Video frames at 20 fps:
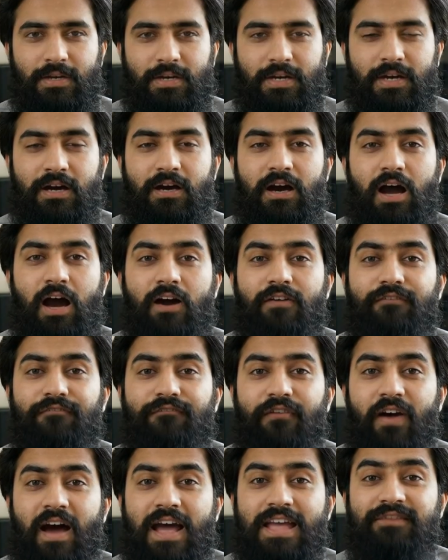Here are
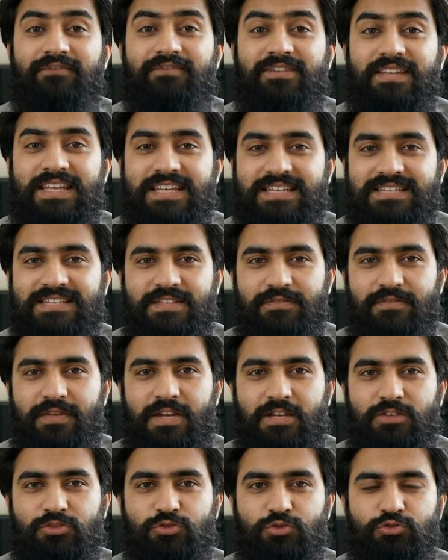5 easy
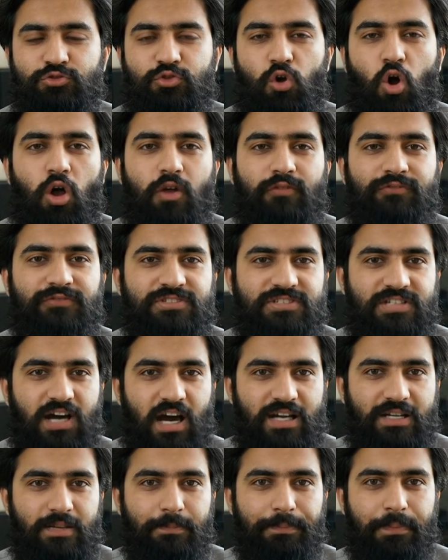ways to solve
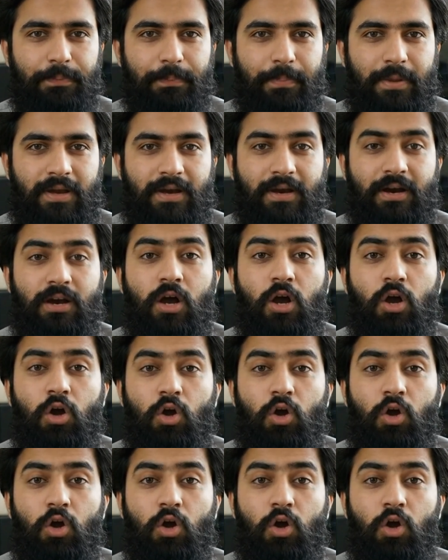startup repair